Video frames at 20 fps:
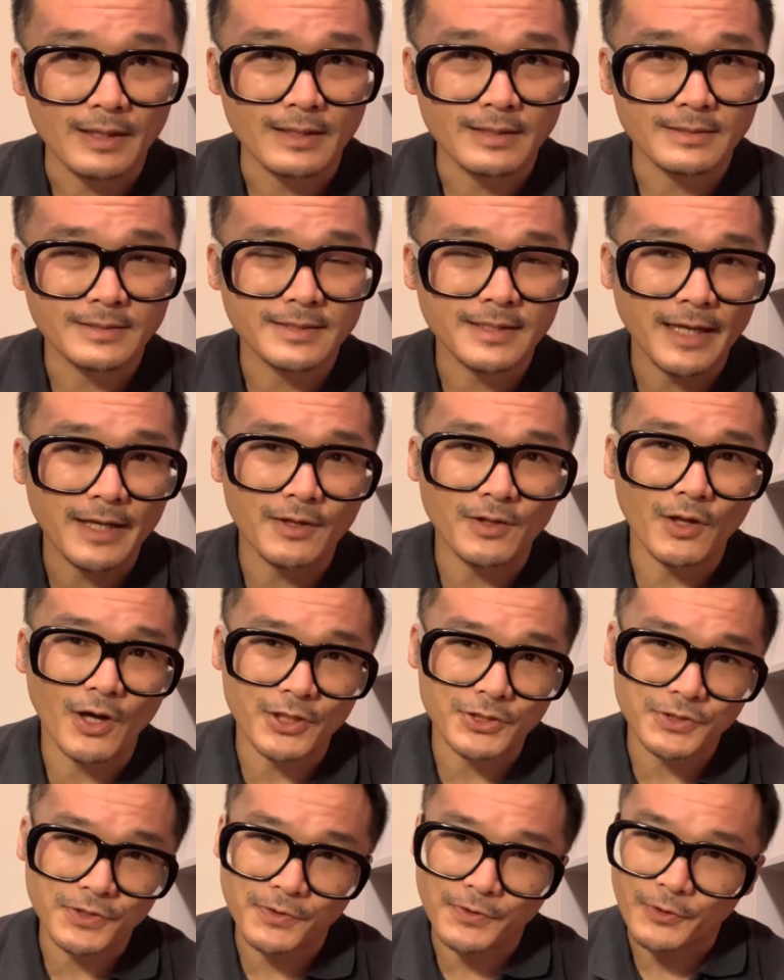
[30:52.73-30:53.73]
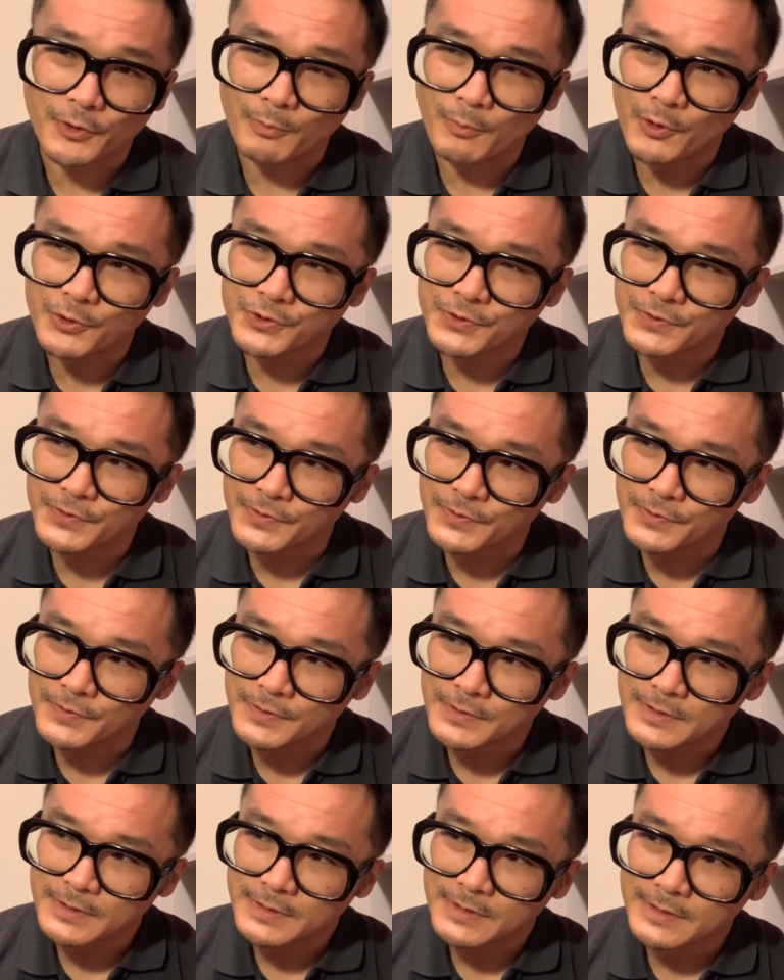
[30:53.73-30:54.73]
psychological and emotional
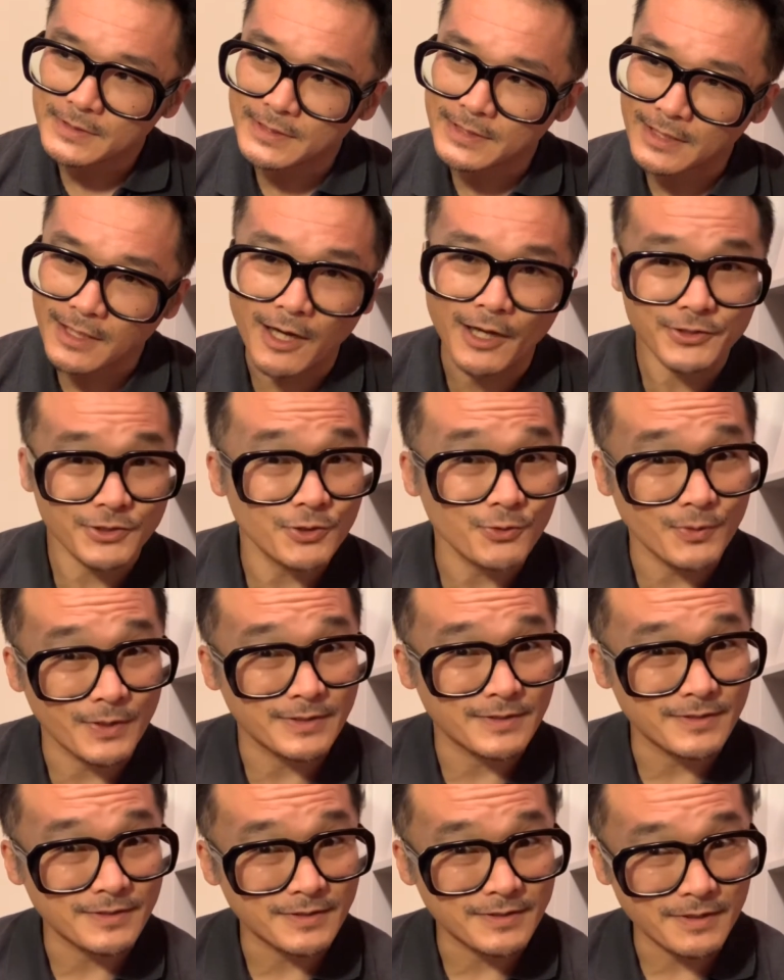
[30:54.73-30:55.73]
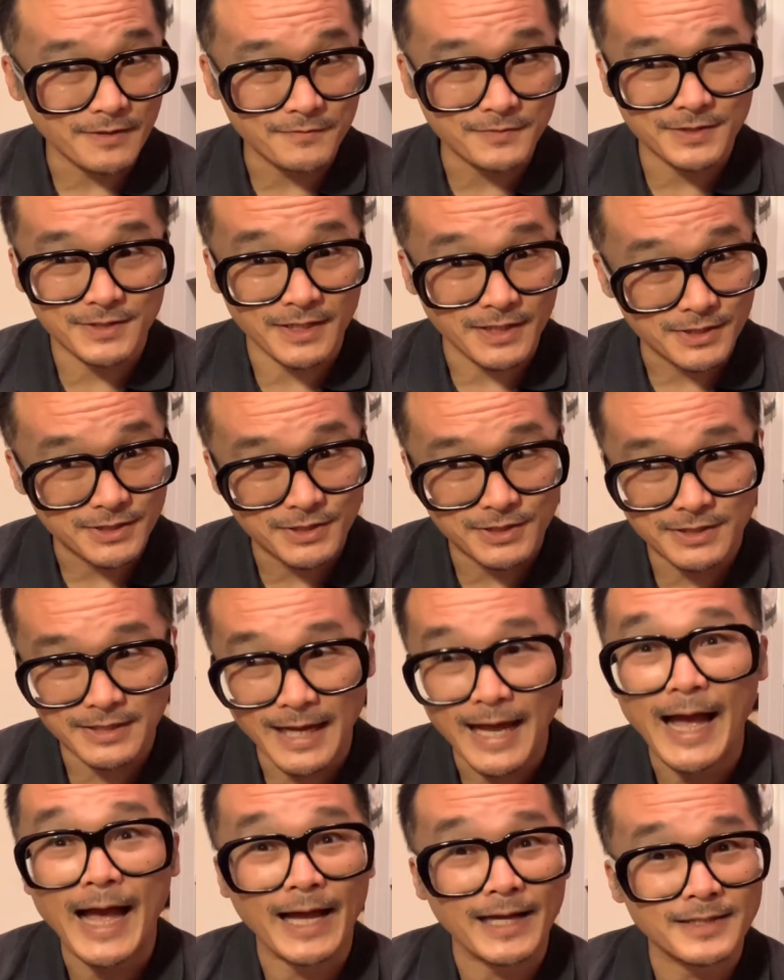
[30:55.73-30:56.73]
consequences of such
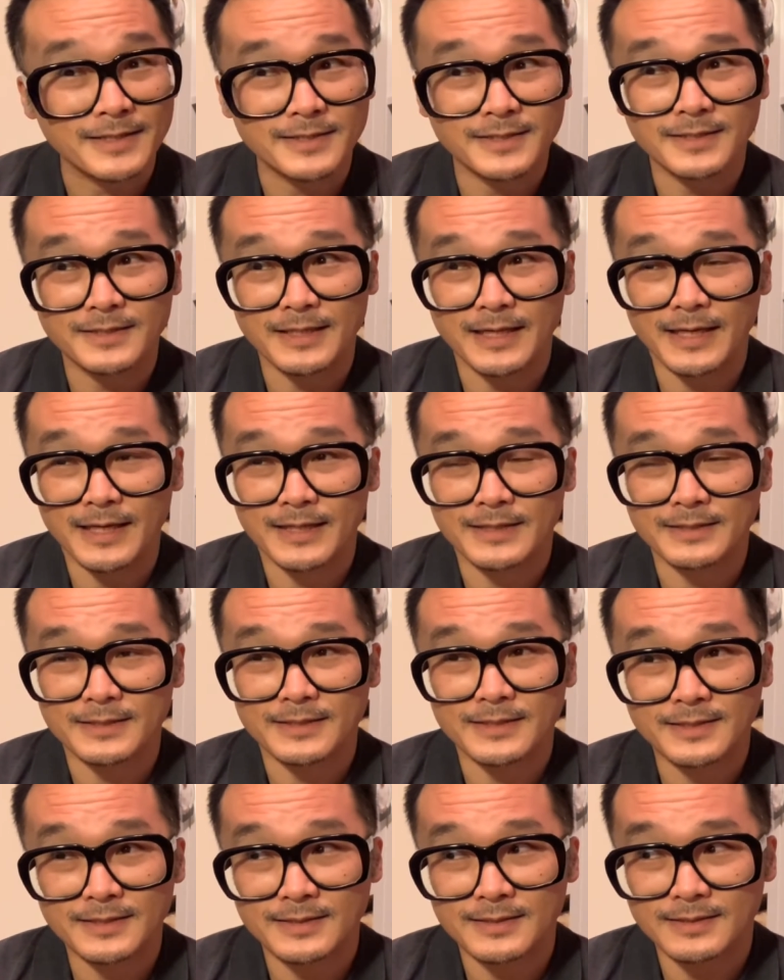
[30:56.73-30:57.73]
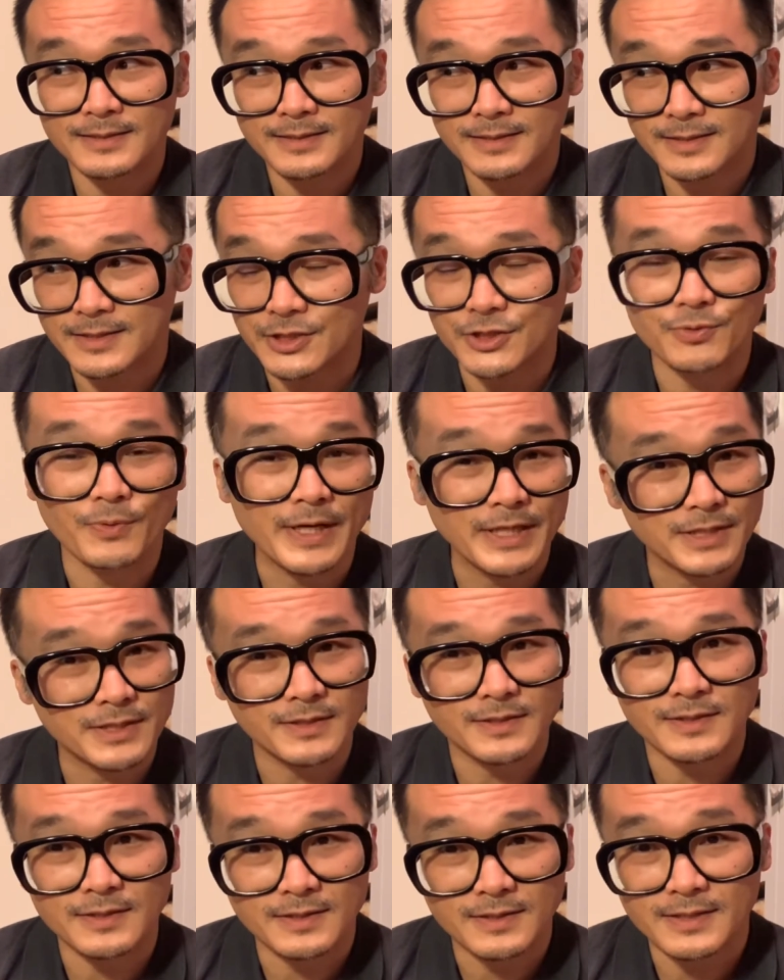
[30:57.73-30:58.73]
acts and
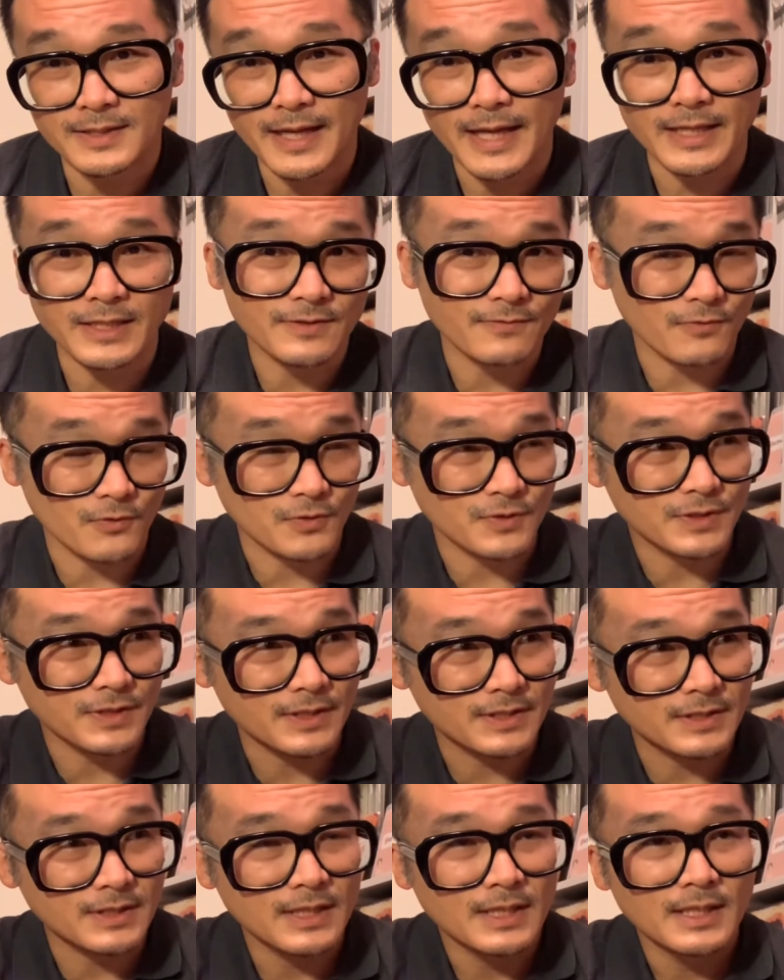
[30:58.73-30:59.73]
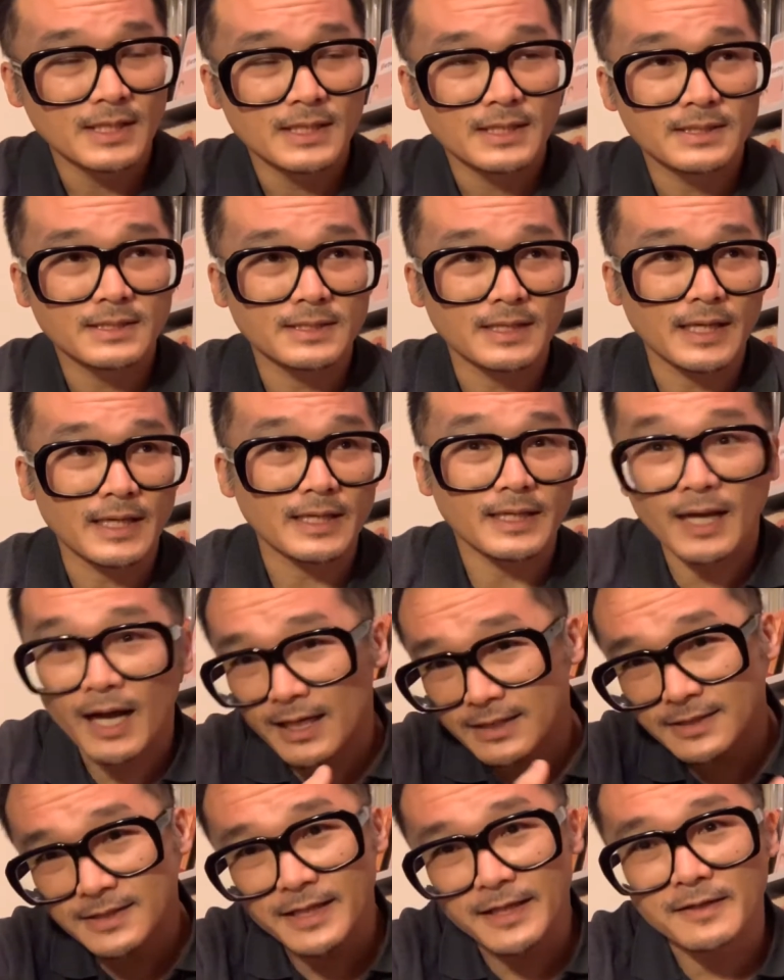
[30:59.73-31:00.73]
situations and states versus, say,
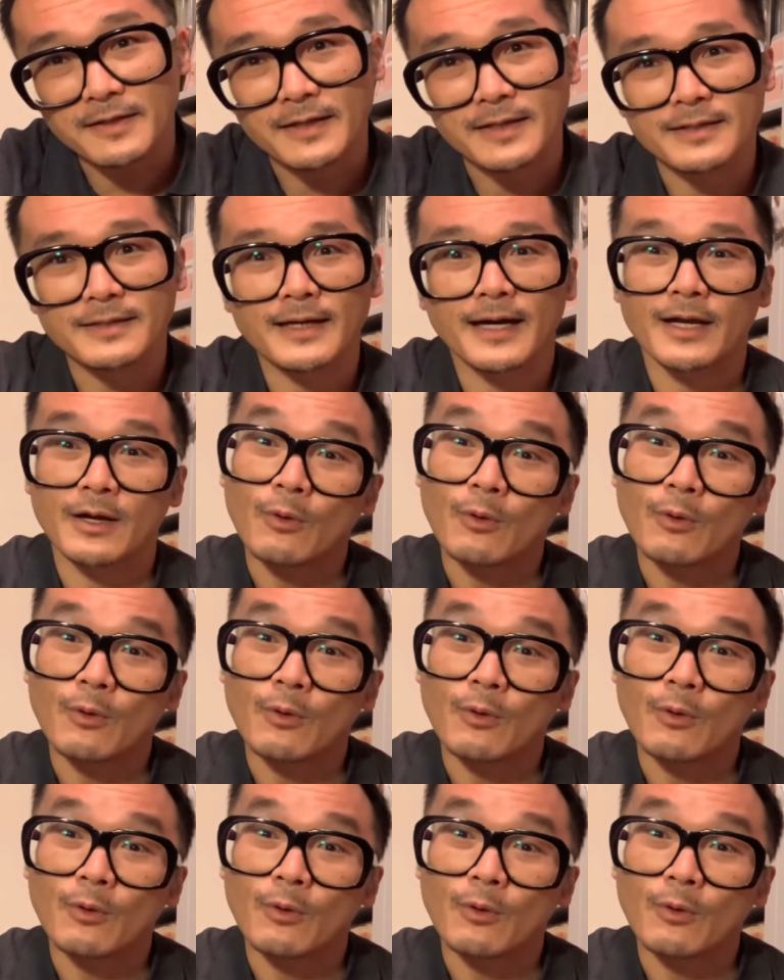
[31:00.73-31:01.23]
not settling down,